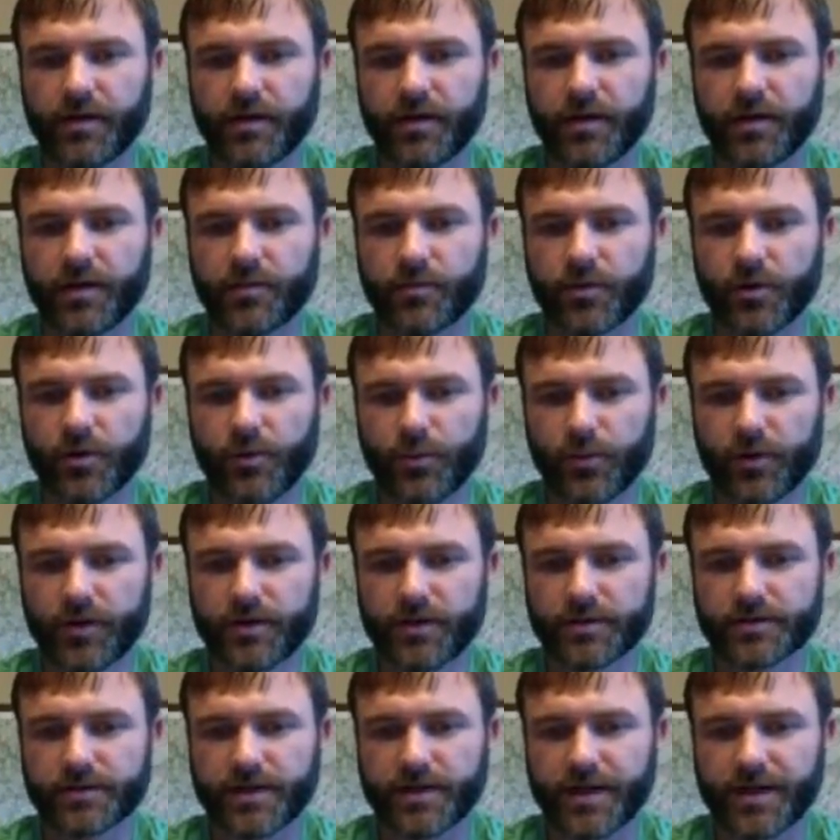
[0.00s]
An
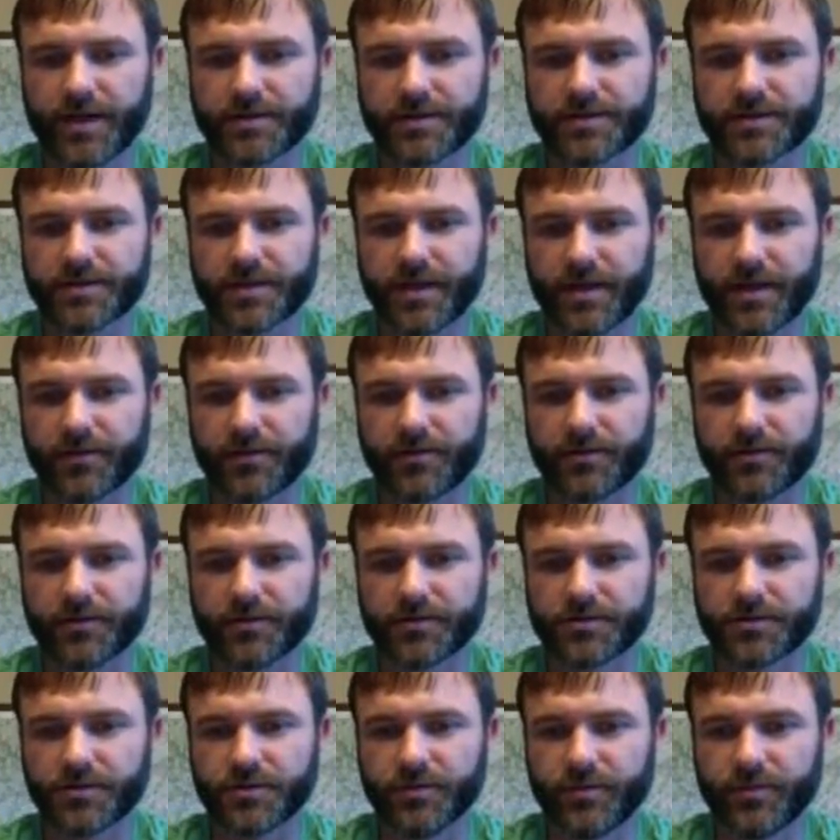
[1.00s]
appropriate sized catheter
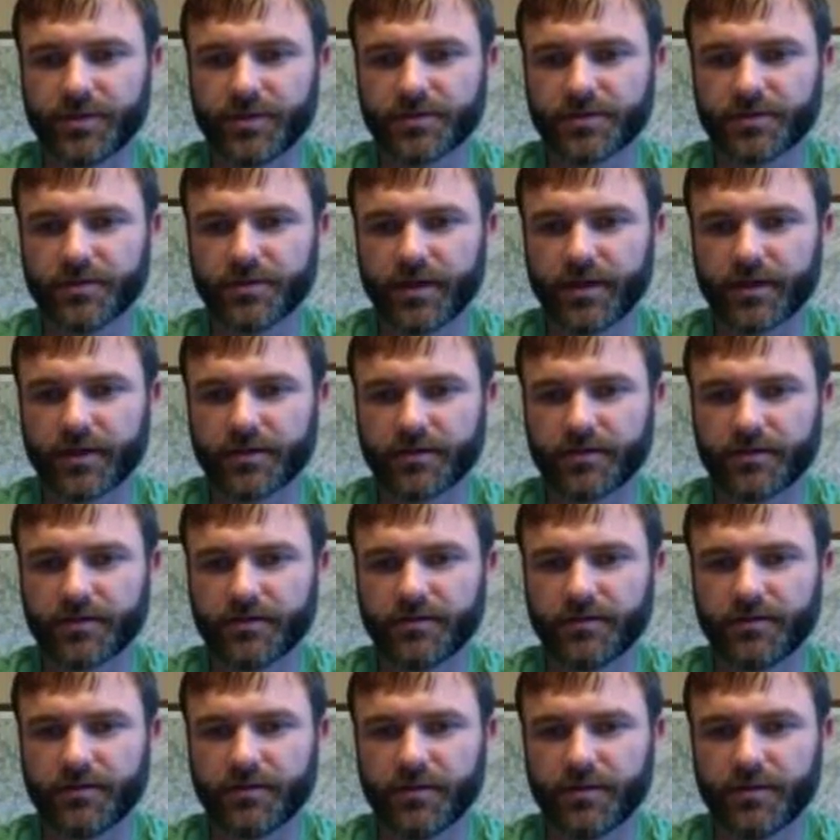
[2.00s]
should be selected.
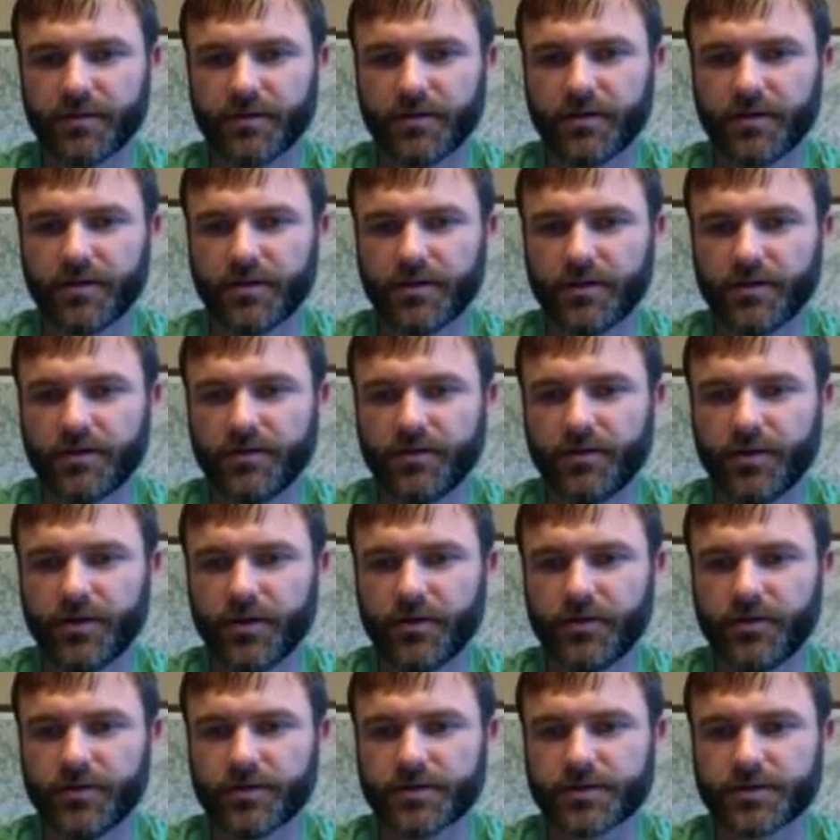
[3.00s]

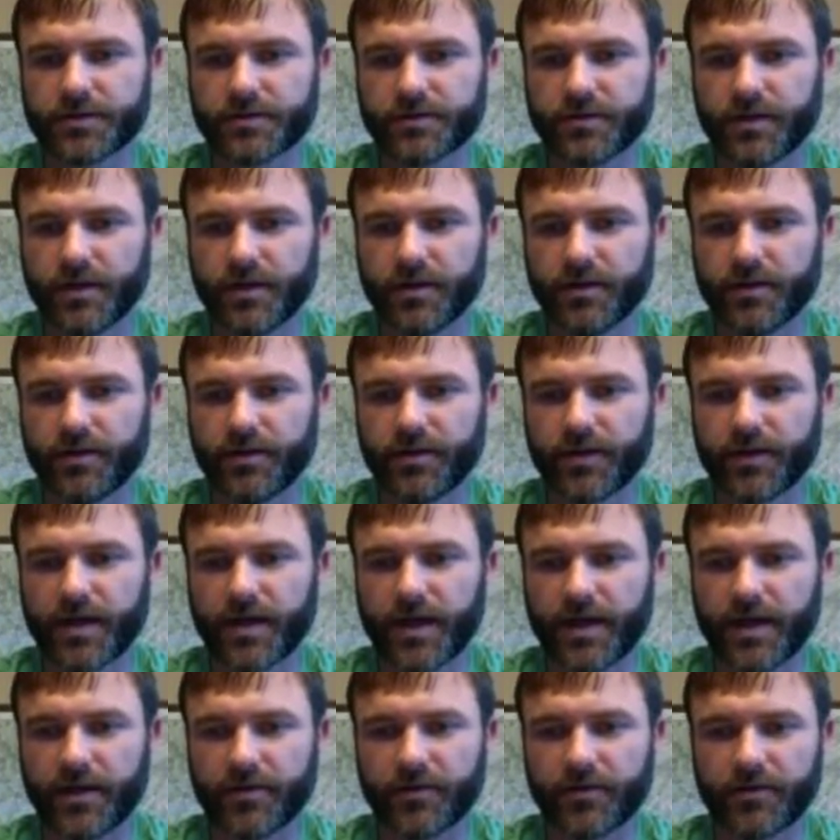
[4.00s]
Notice that the
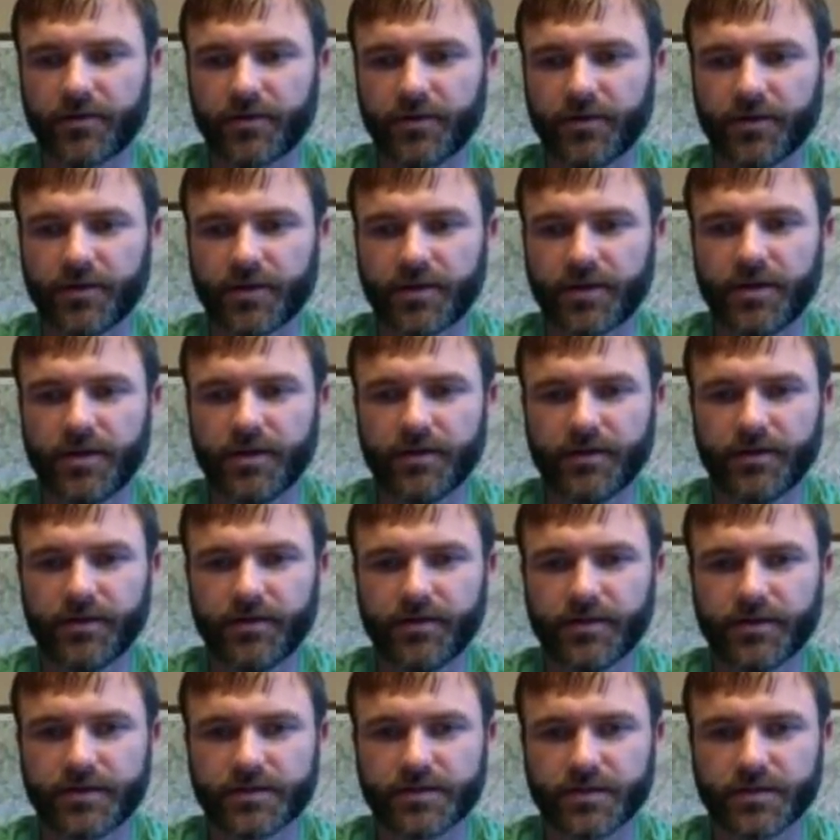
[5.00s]
catheter in the kit in
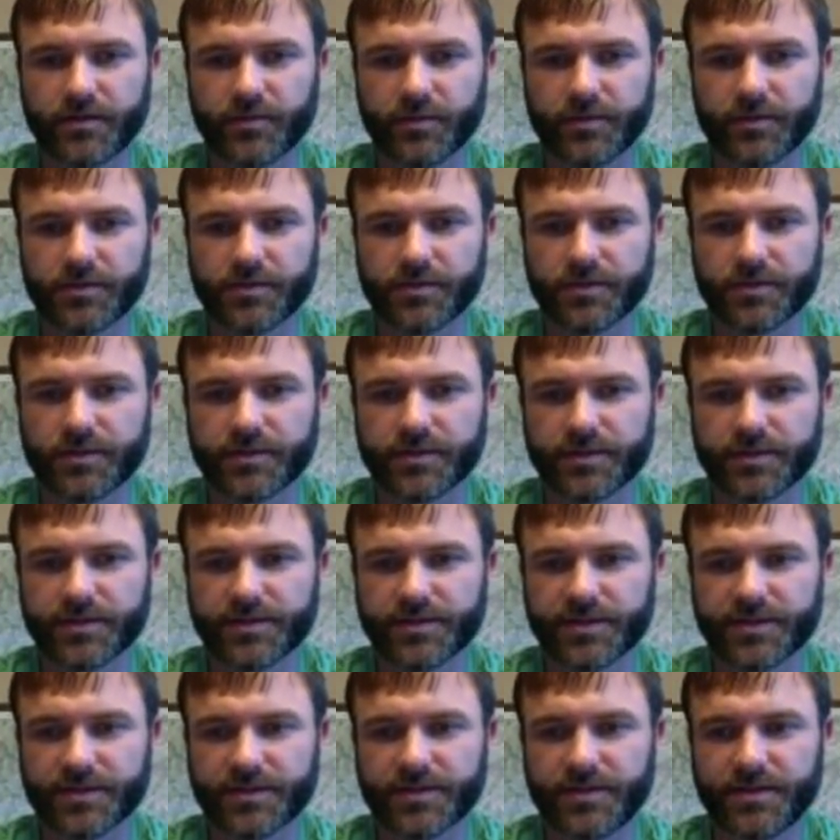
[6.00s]
this image is a
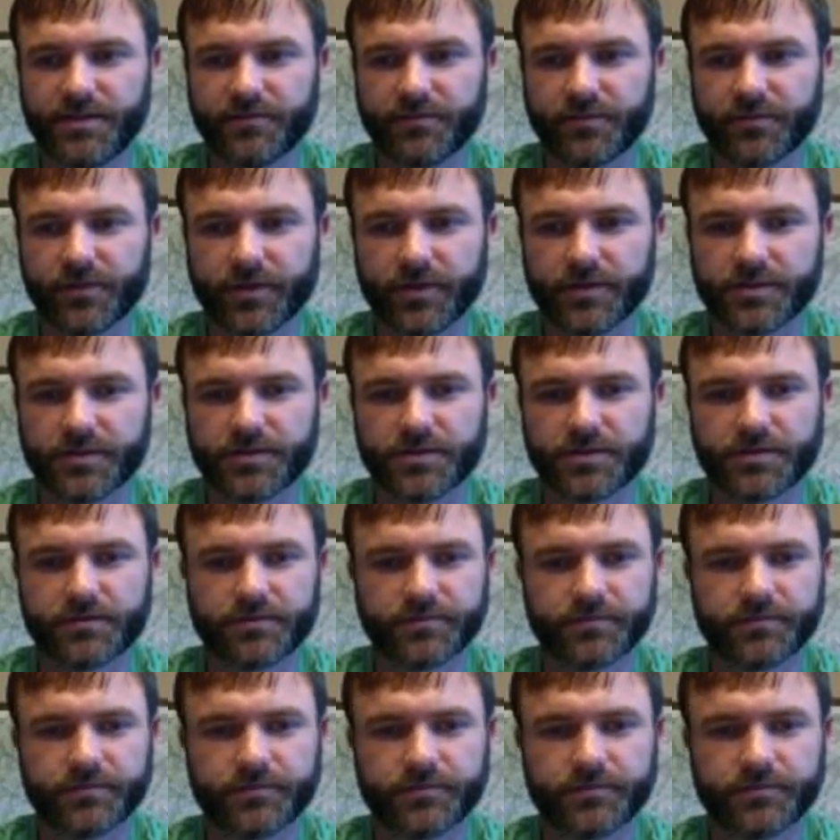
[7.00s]
16 French.